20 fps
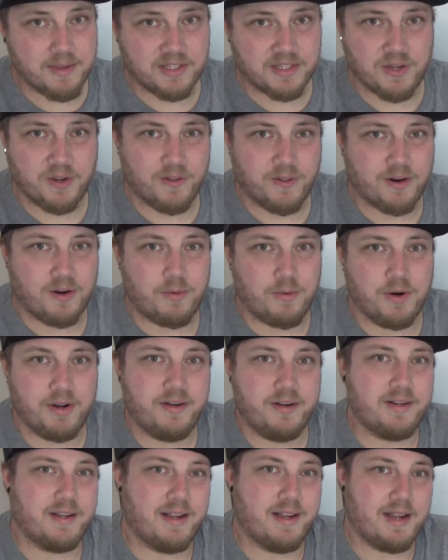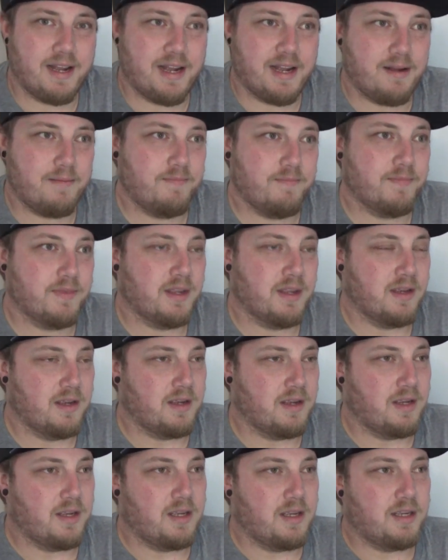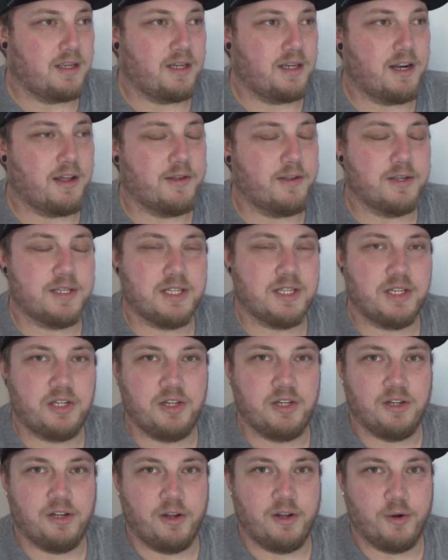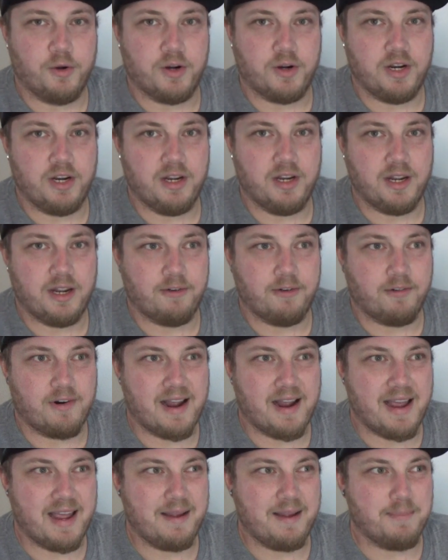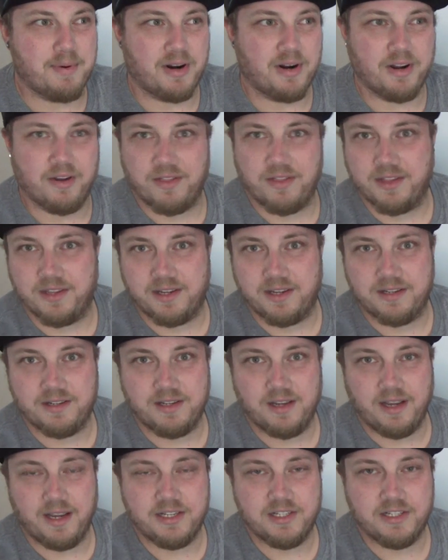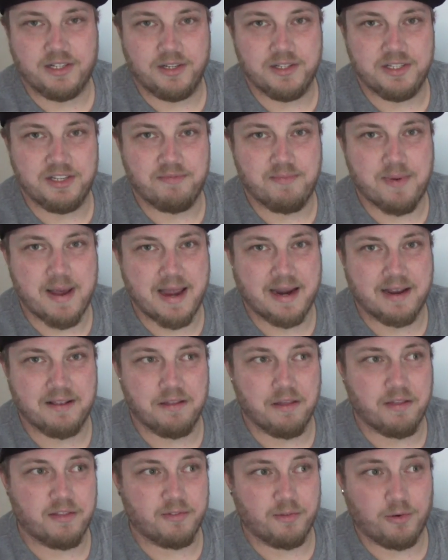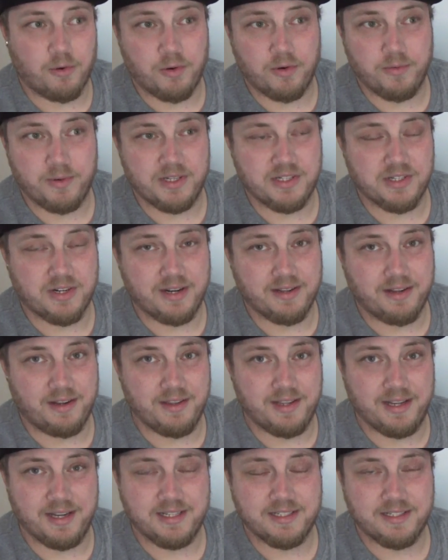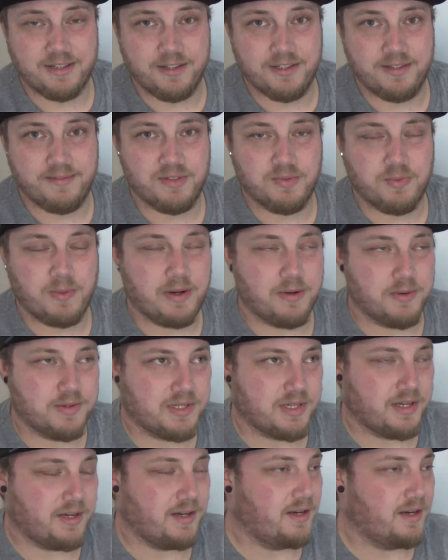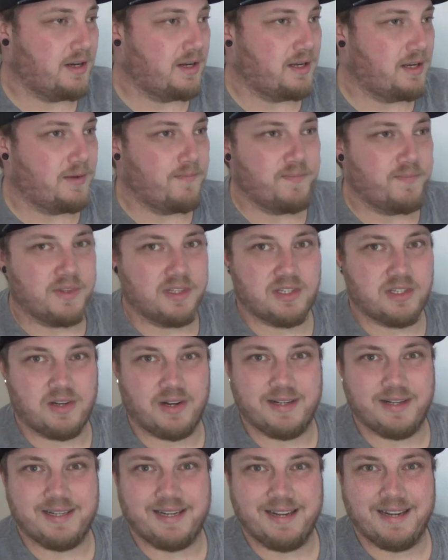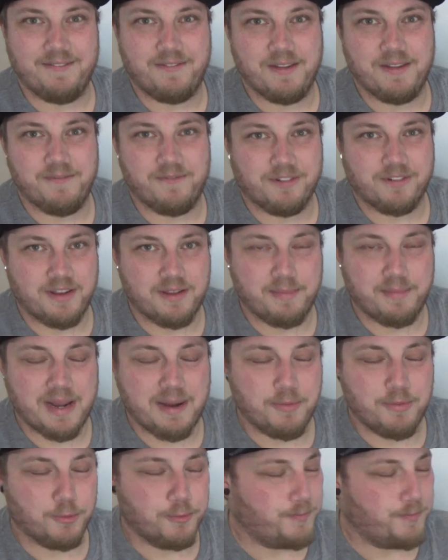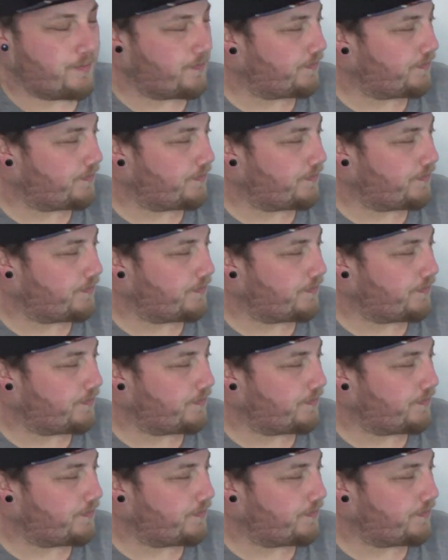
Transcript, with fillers: the 2 that I wanted. You know, there's the new Luke and Rey, but I got the exclusive pack, and the Thrawn, which I got the exclusive as well, so decided to leave them for other people.